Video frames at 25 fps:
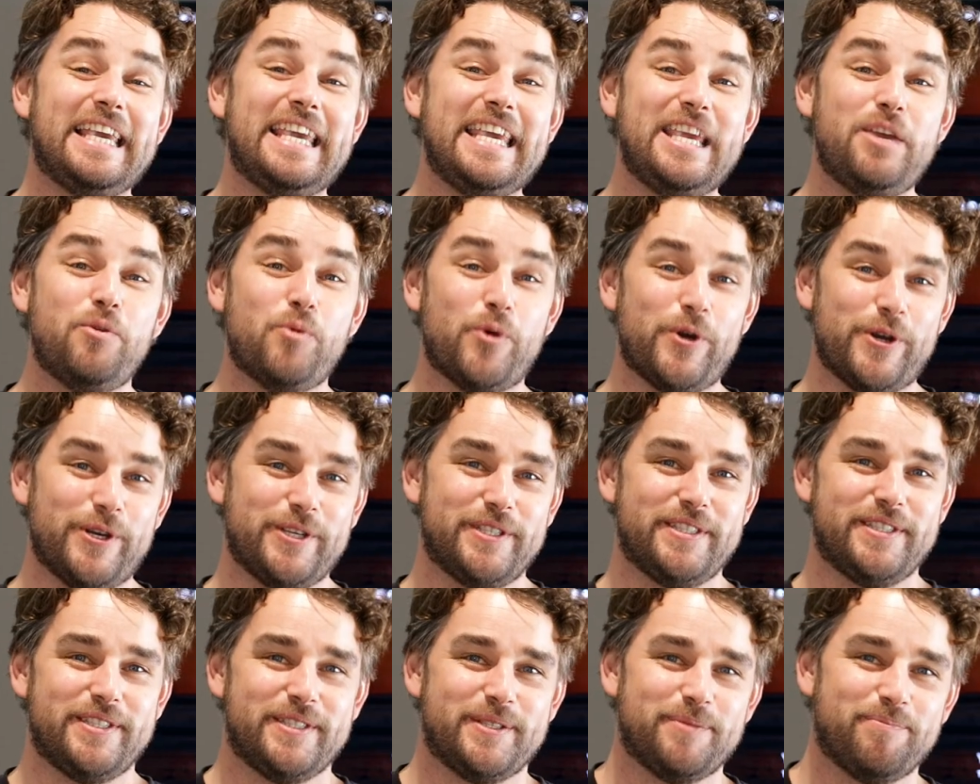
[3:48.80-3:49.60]

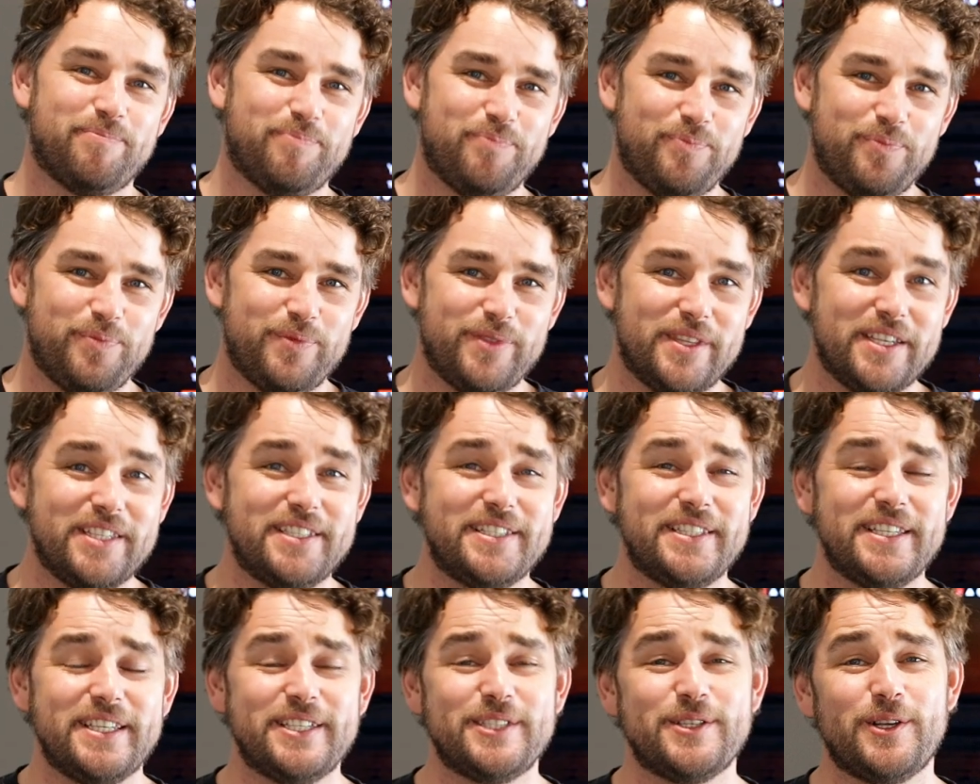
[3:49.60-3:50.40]
Keywords.
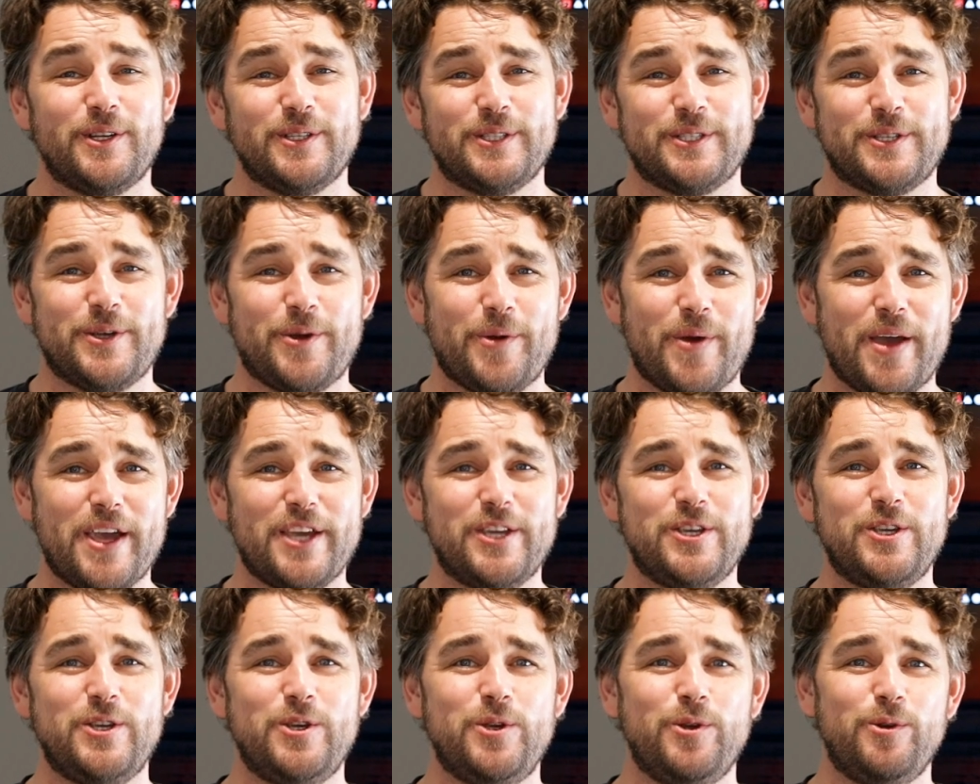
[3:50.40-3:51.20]
This is also a
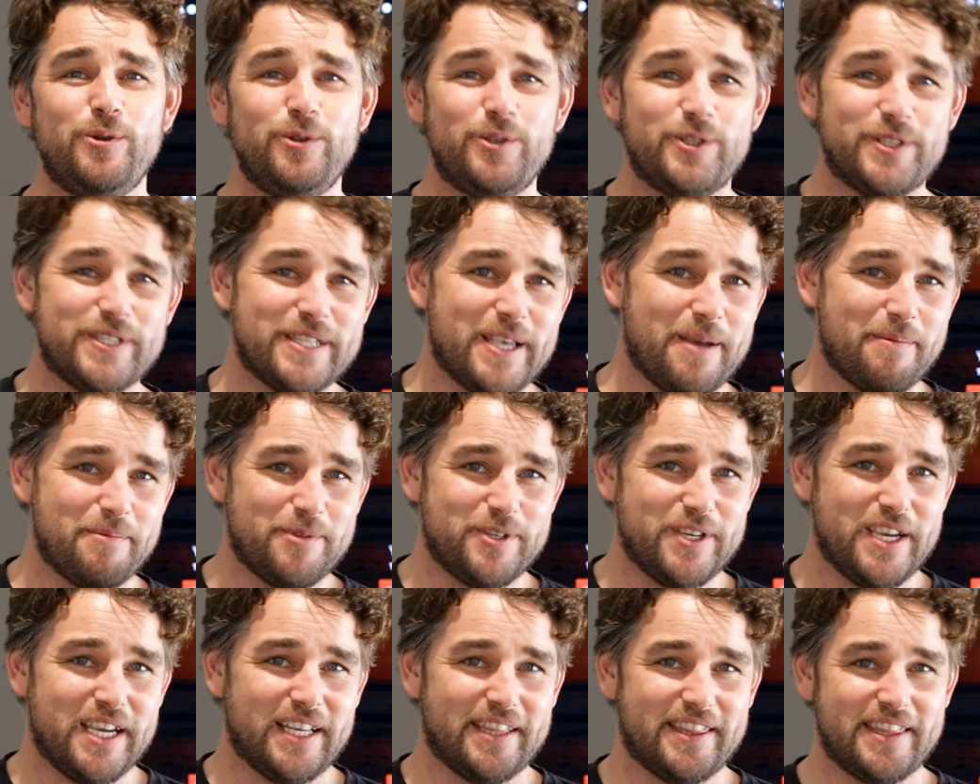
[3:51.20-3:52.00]
huge
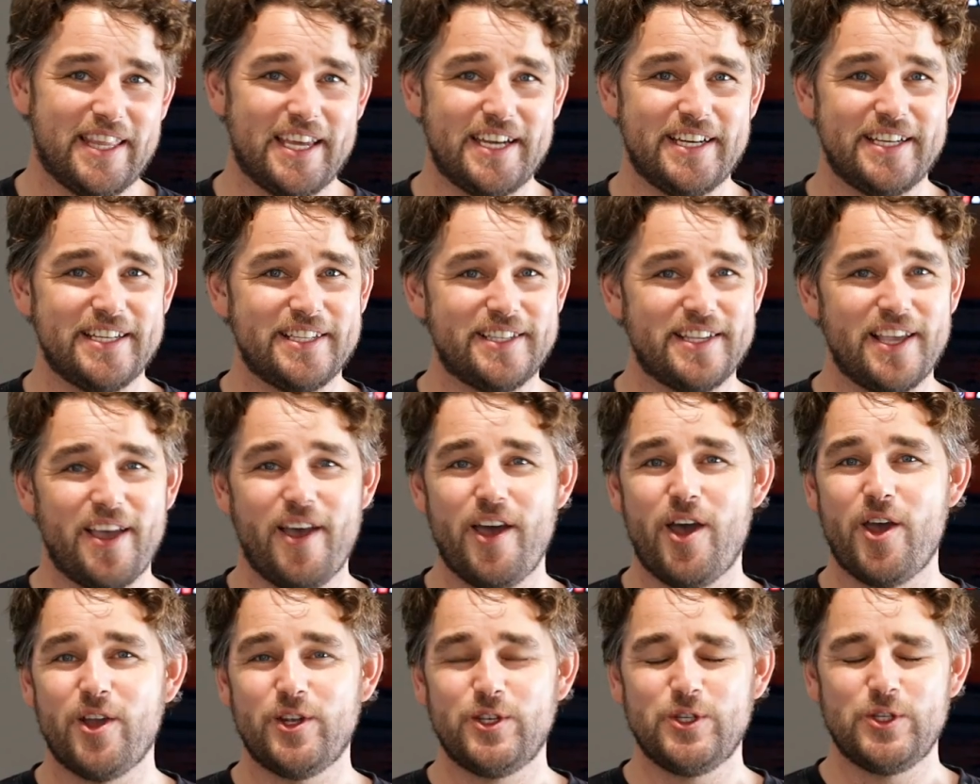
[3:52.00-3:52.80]
subject that is
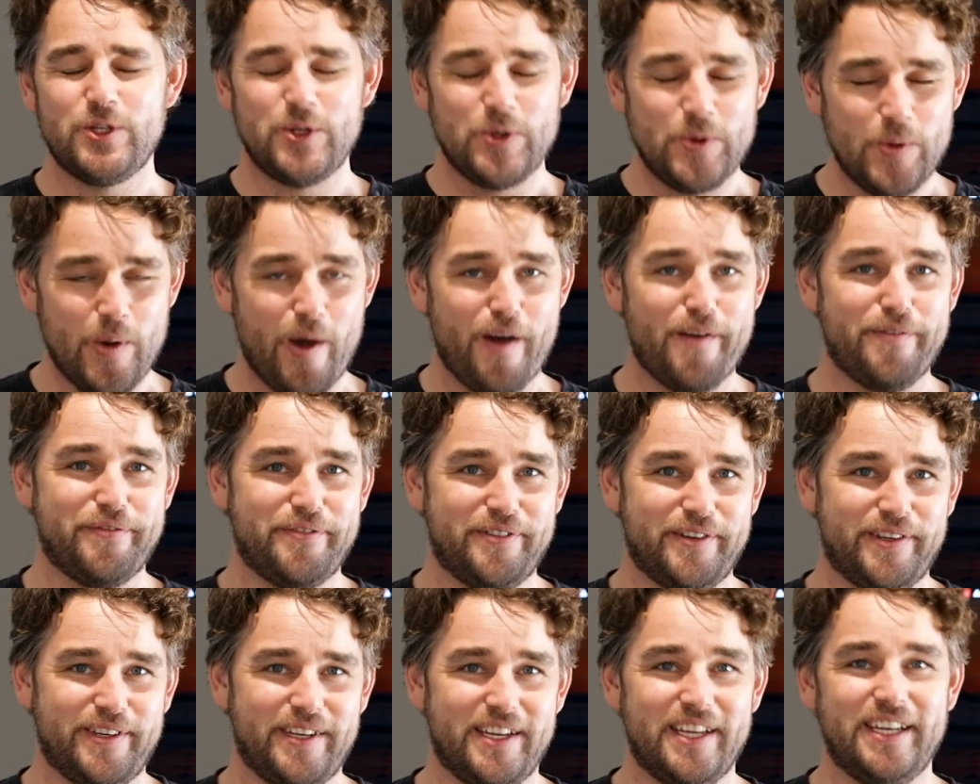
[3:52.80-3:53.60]
too
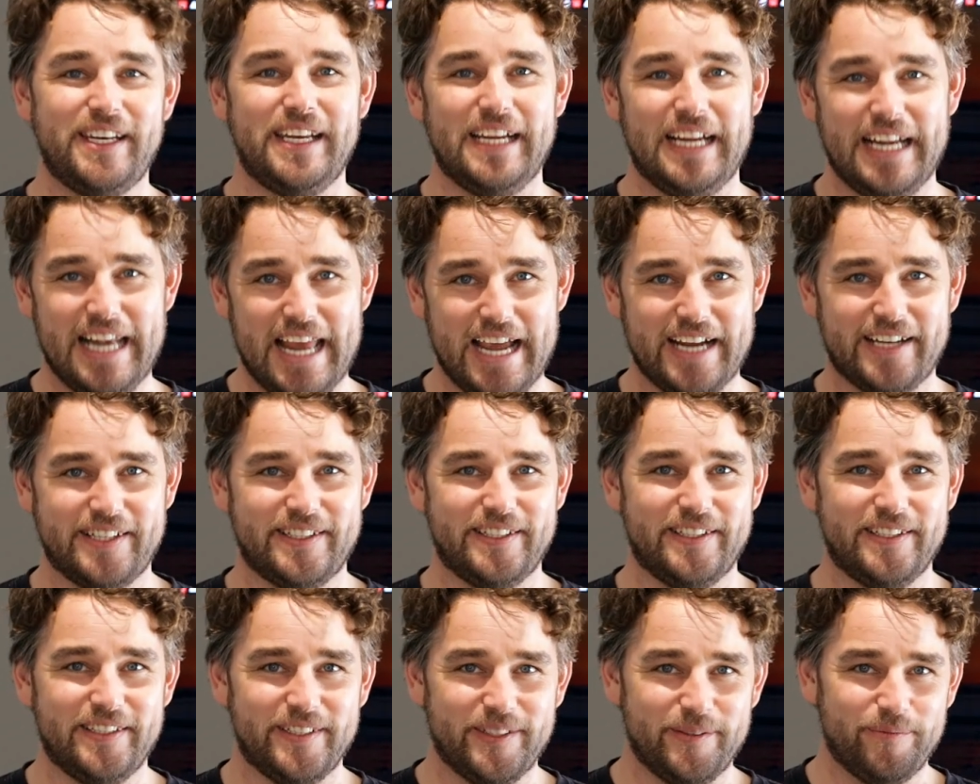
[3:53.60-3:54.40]
often
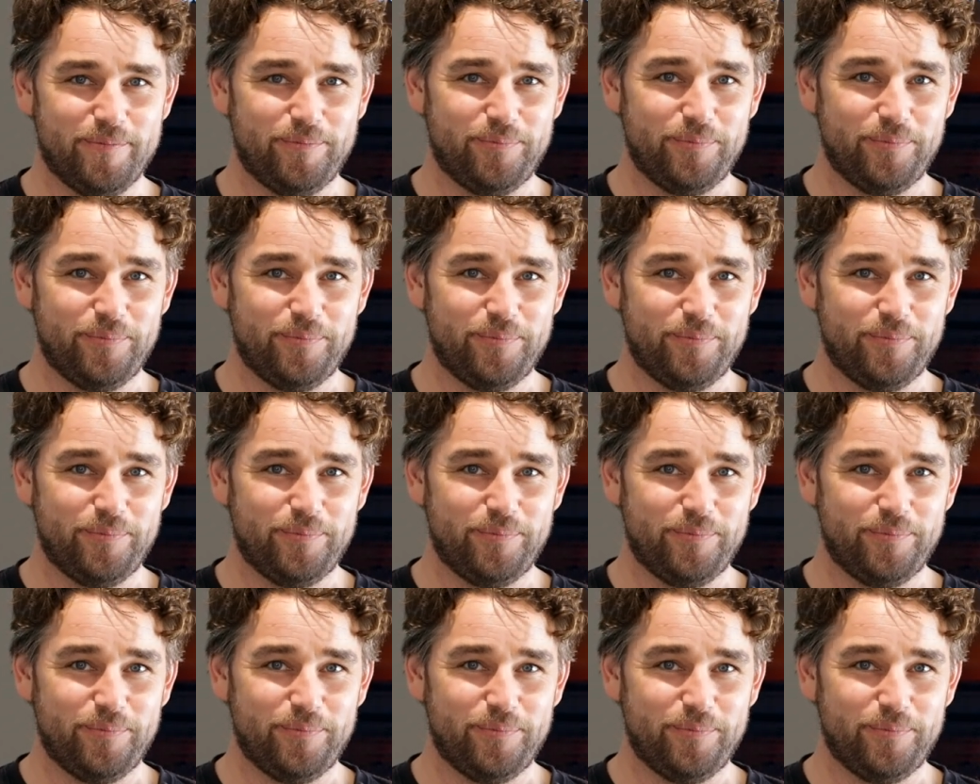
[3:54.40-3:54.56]
neglected.